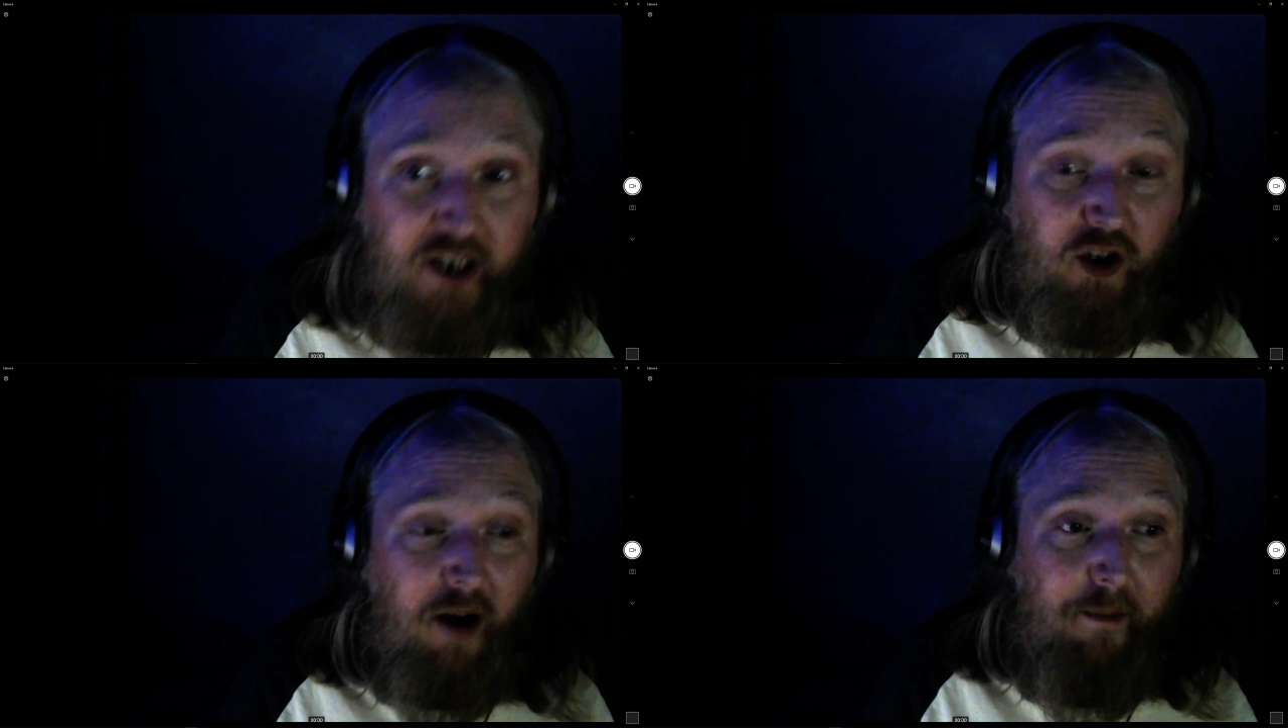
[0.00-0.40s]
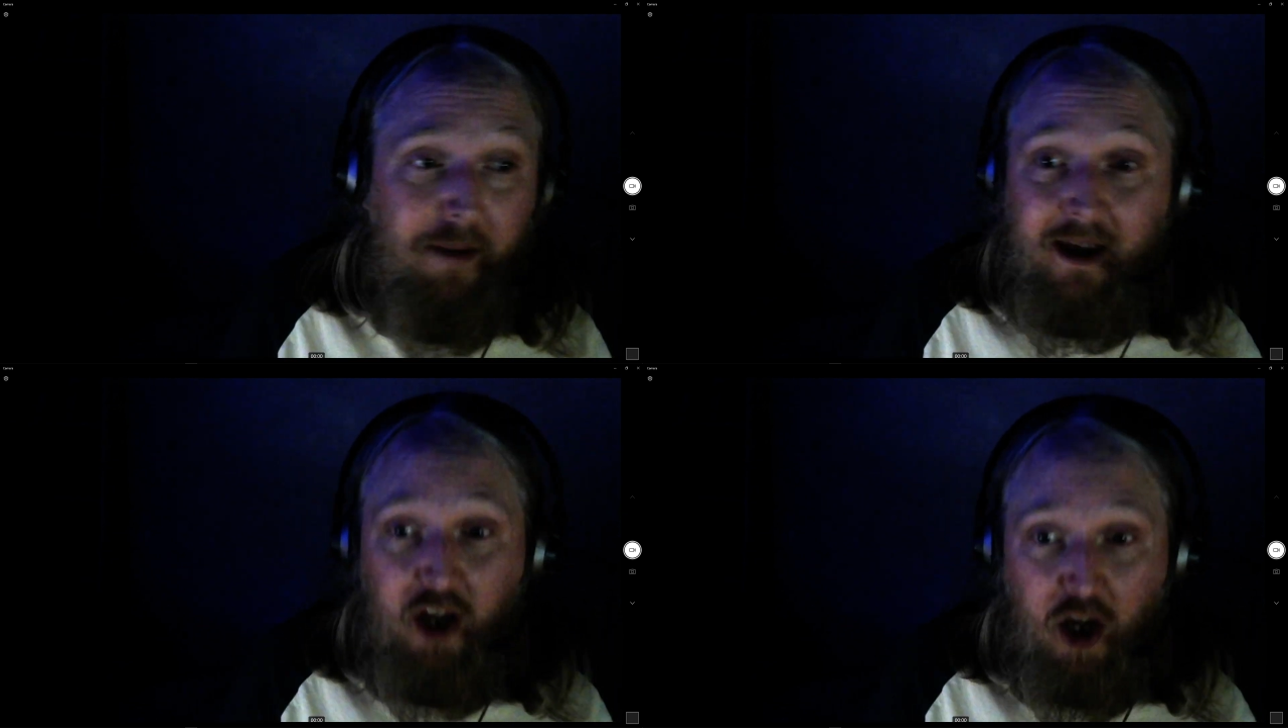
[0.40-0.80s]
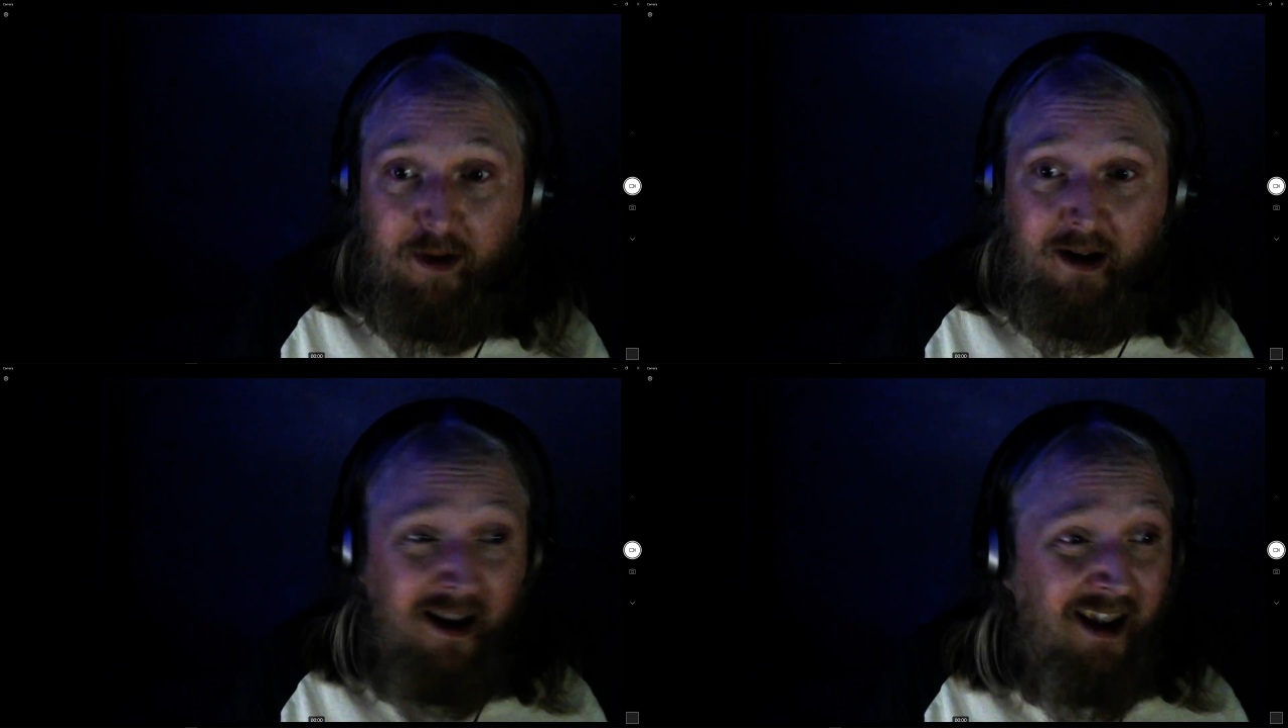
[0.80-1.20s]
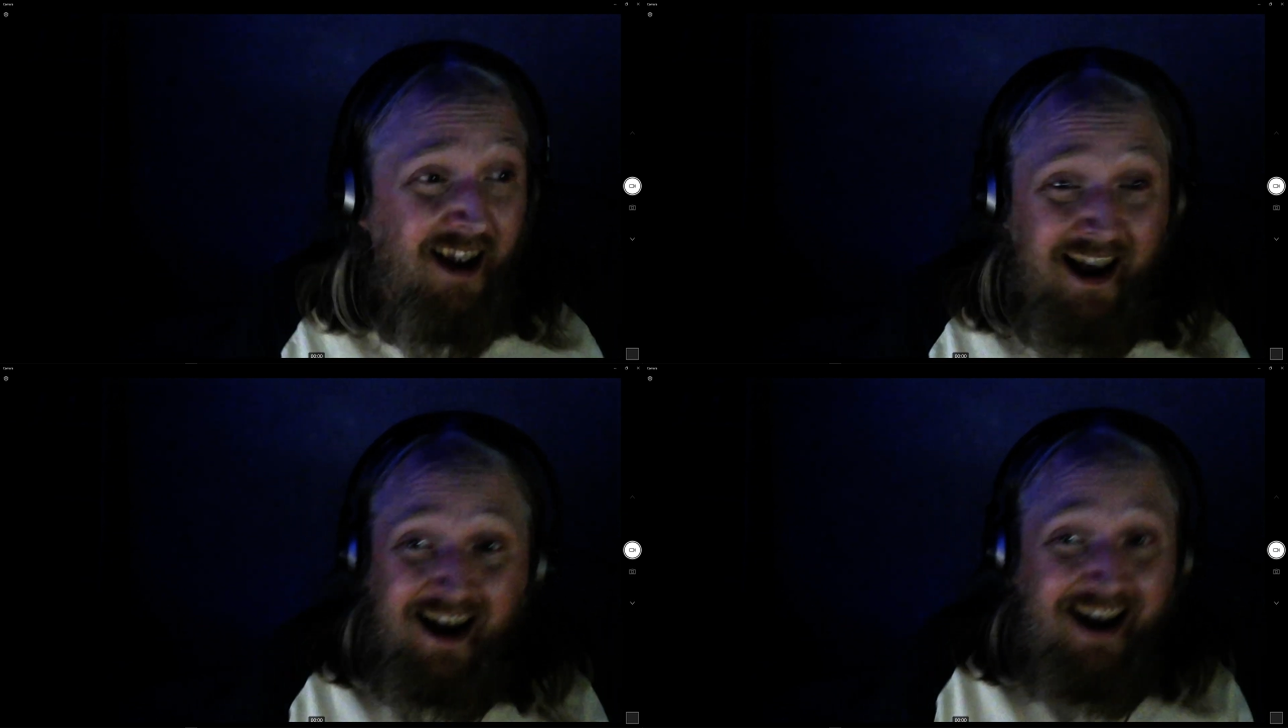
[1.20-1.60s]
time being human,
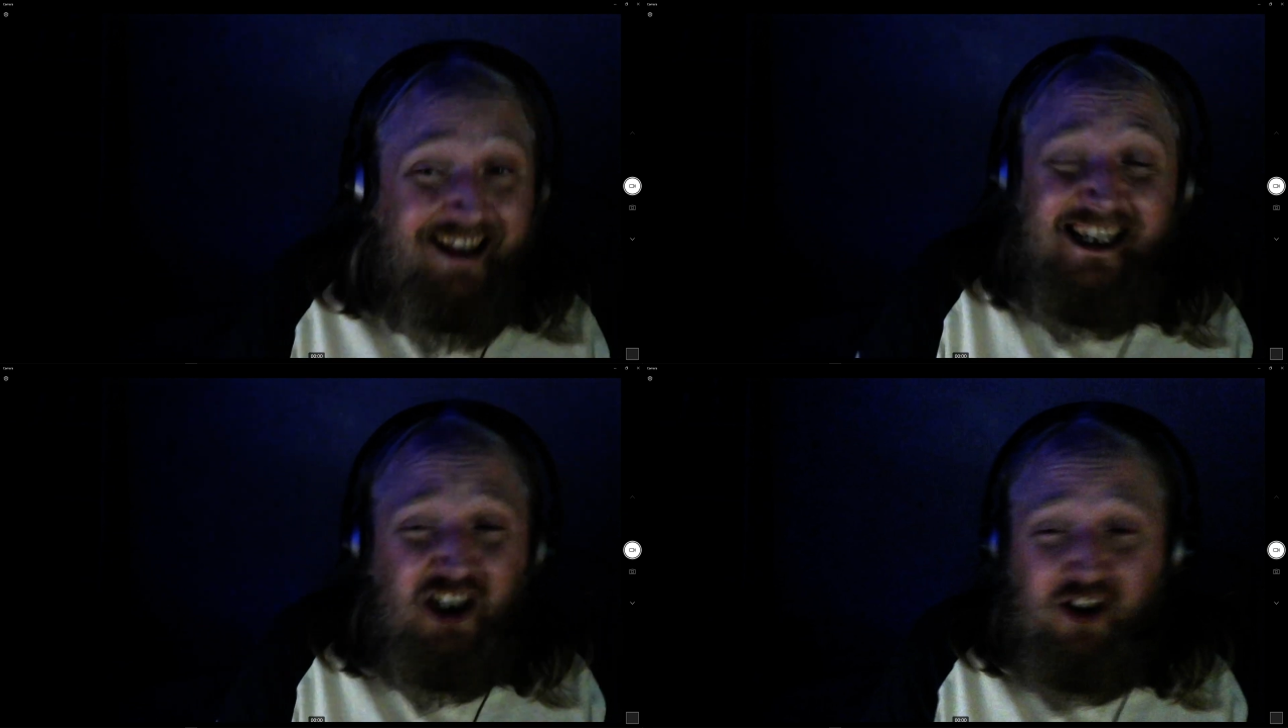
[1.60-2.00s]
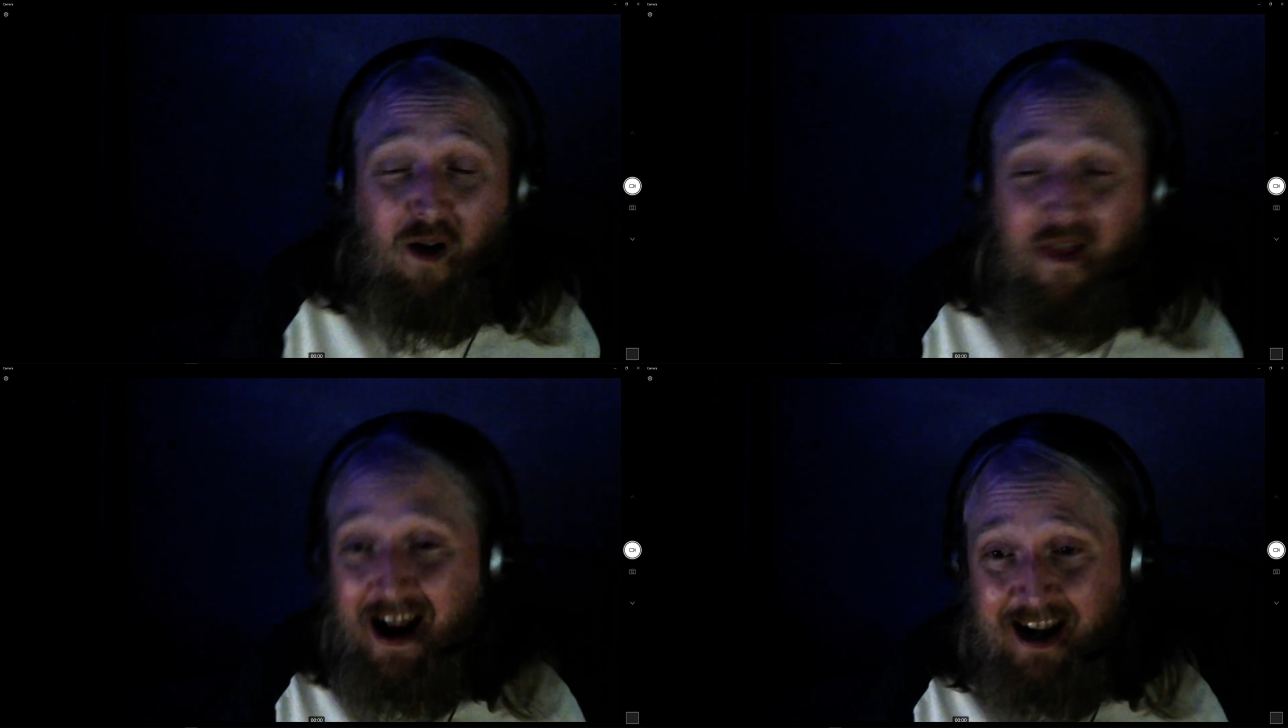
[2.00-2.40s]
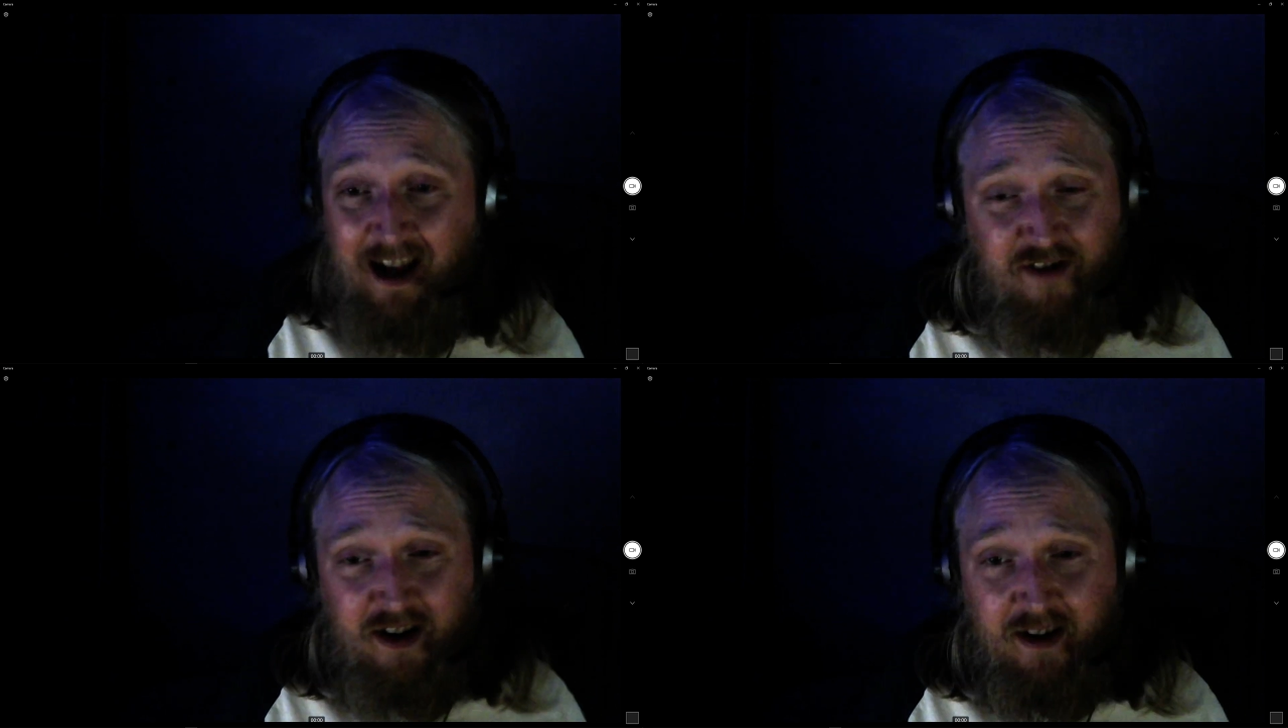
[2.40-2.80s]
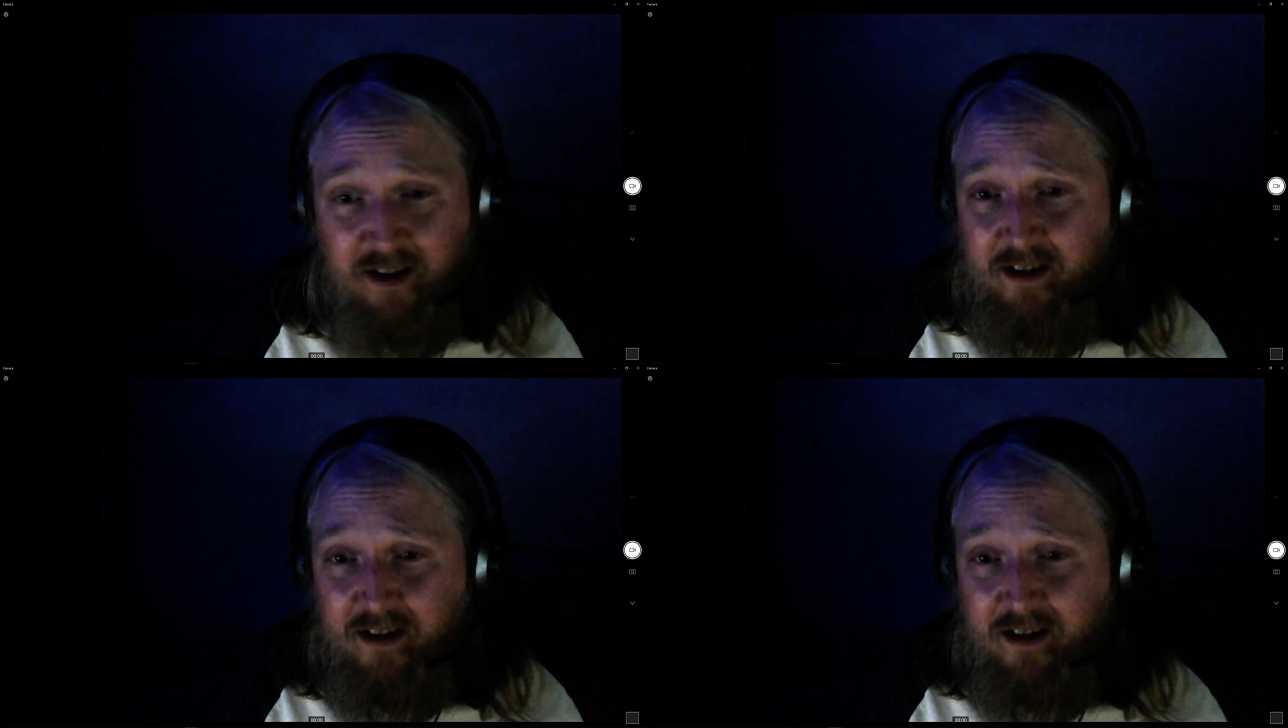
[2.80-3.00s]
and they're just not that clever.